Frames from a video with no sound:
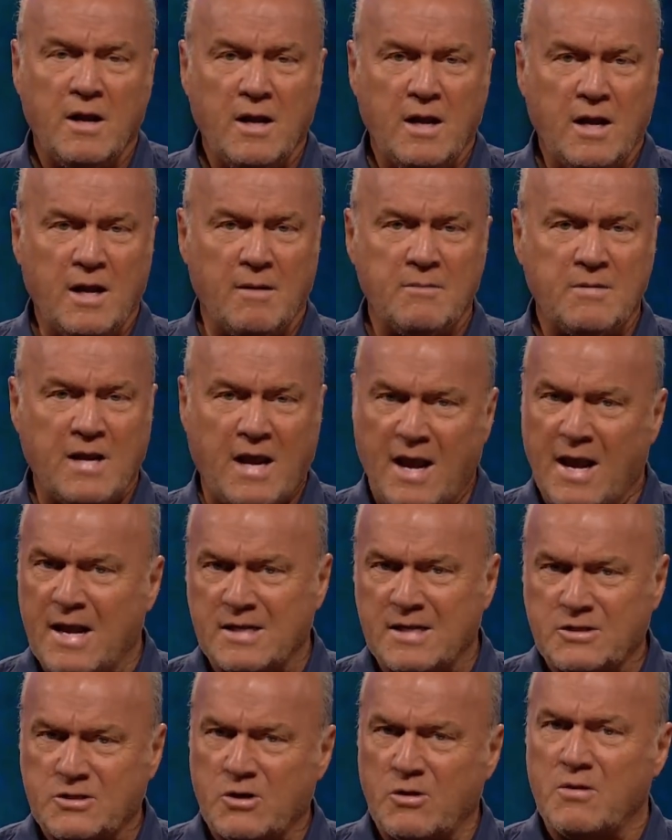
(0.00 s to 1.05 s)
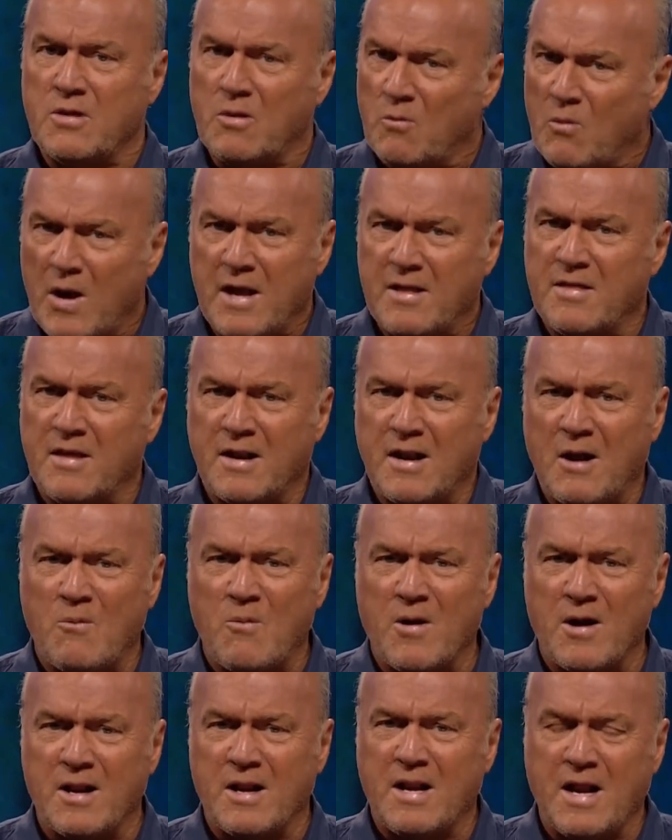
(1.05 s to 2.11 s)
him to answer in the way that I
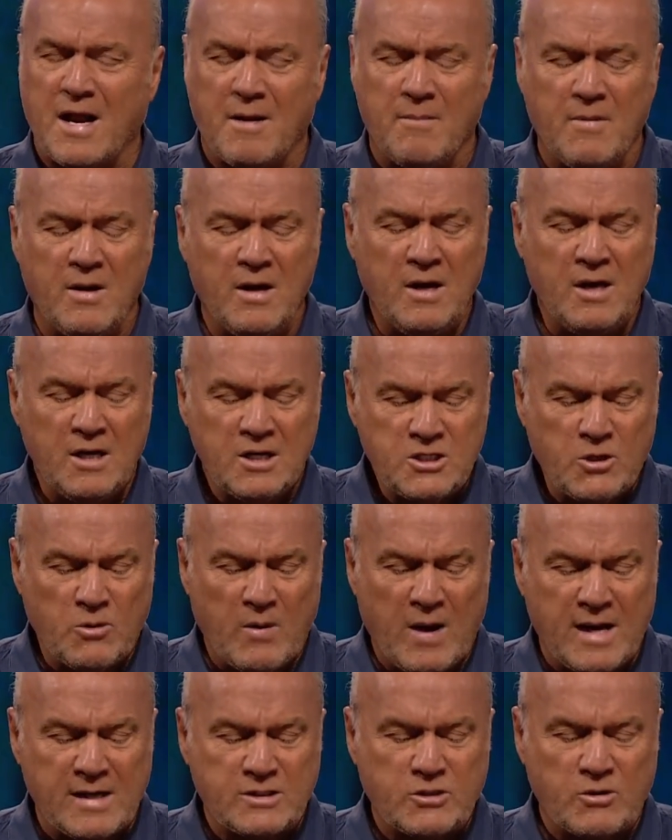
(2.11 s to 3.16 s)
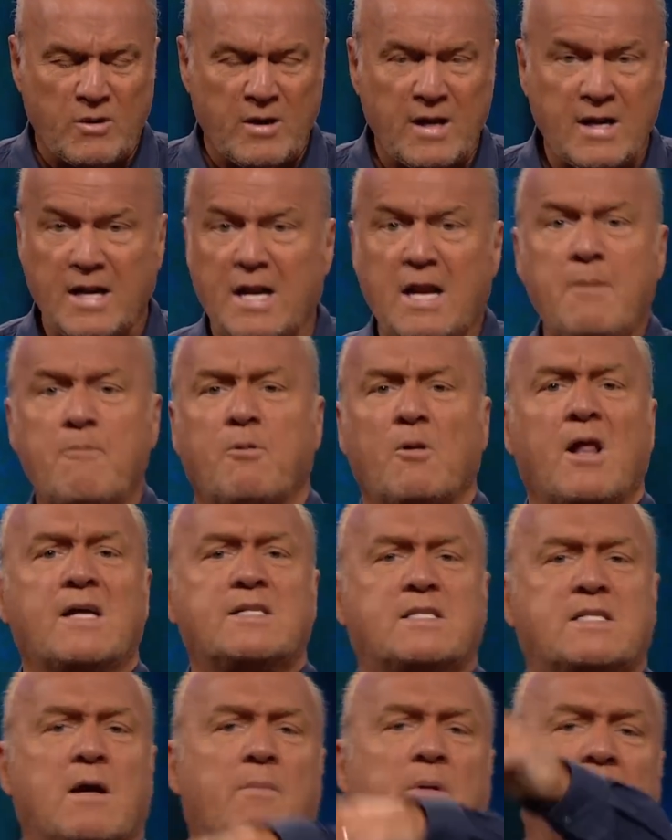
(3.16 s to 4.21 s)
wanted him to answer it. And he
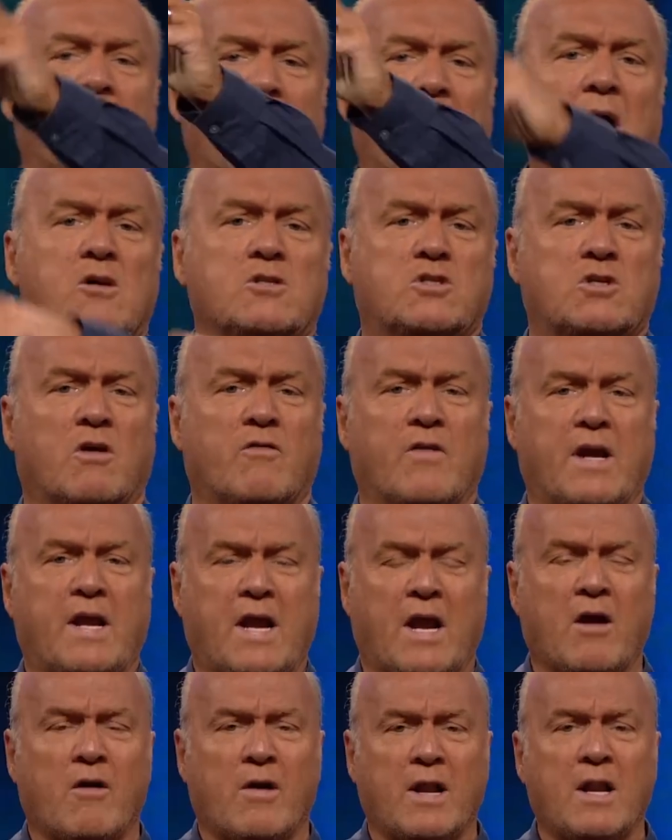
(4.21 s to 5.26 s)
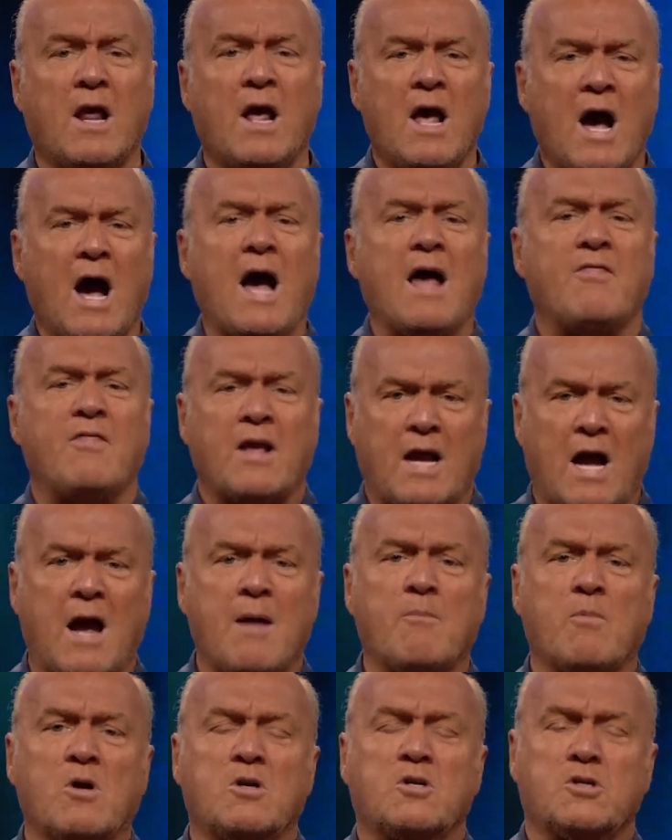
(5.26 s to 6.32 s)
blessed somebody else over here, and I think
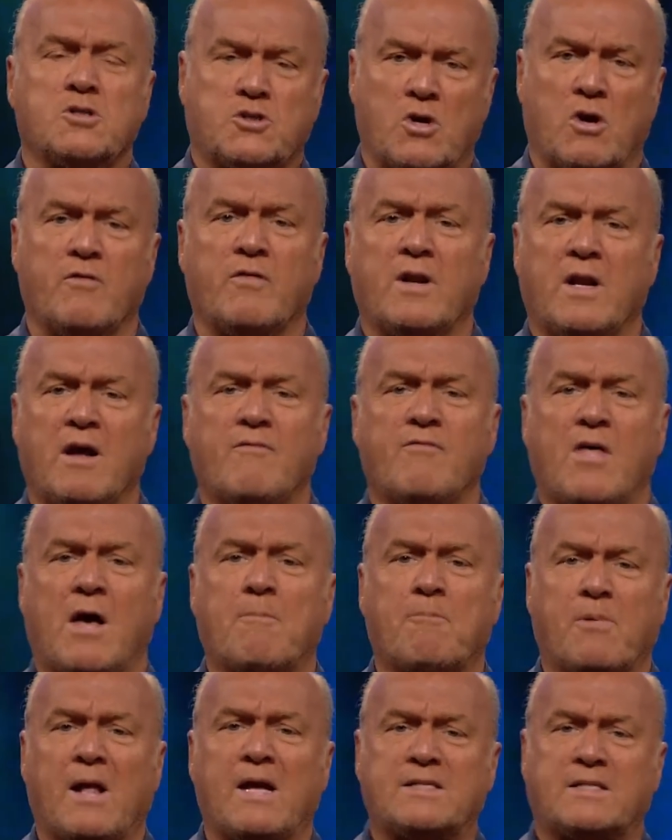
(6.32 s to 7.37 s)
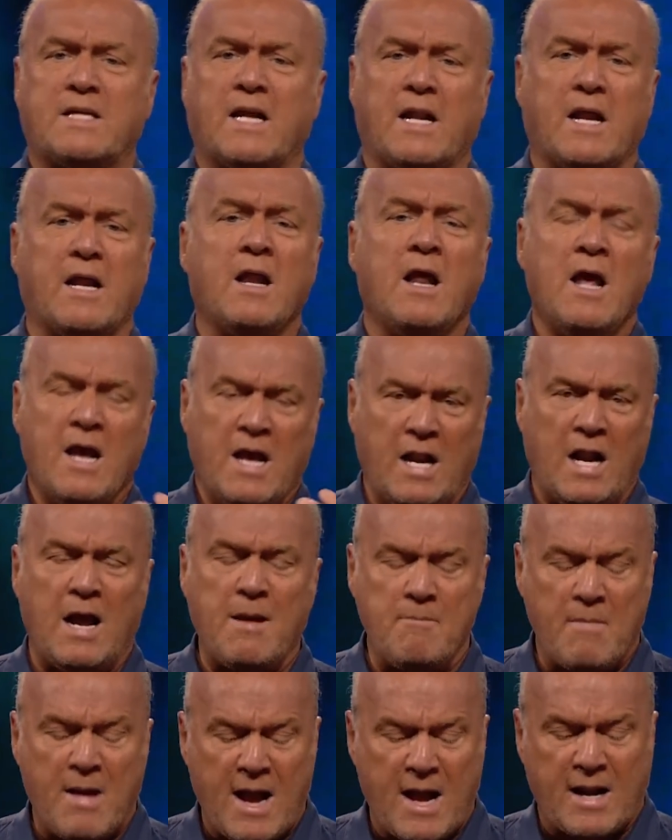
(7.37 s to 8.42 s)
I'm more deserving of that blessing, and
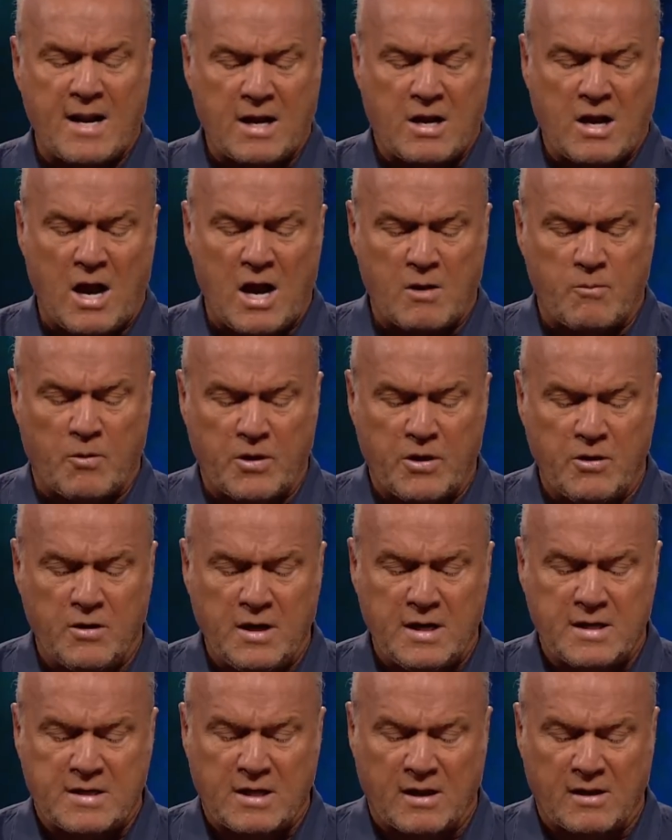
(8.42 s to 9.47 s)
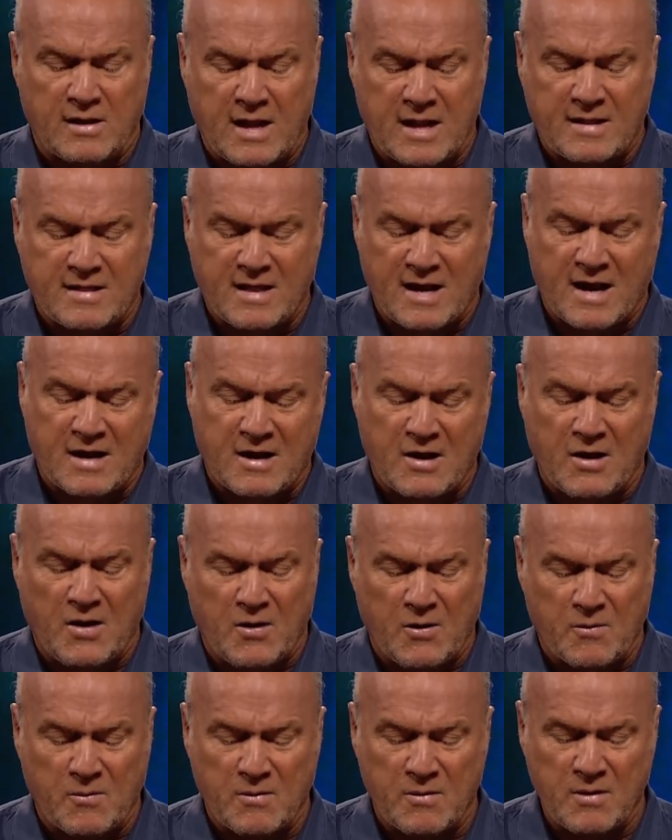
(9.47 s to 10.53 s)
I'm mad at God. Well, you need to let that
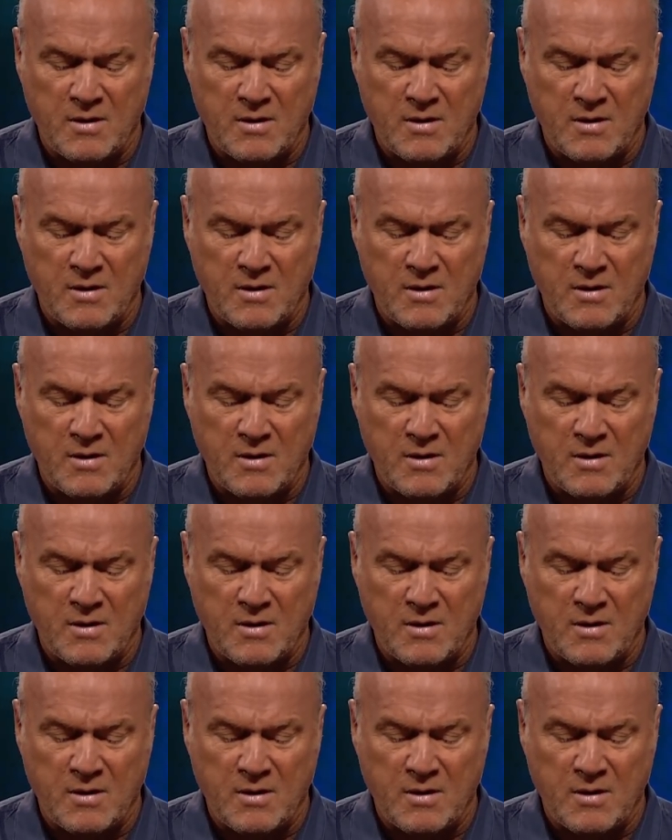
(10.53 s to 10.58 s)
go,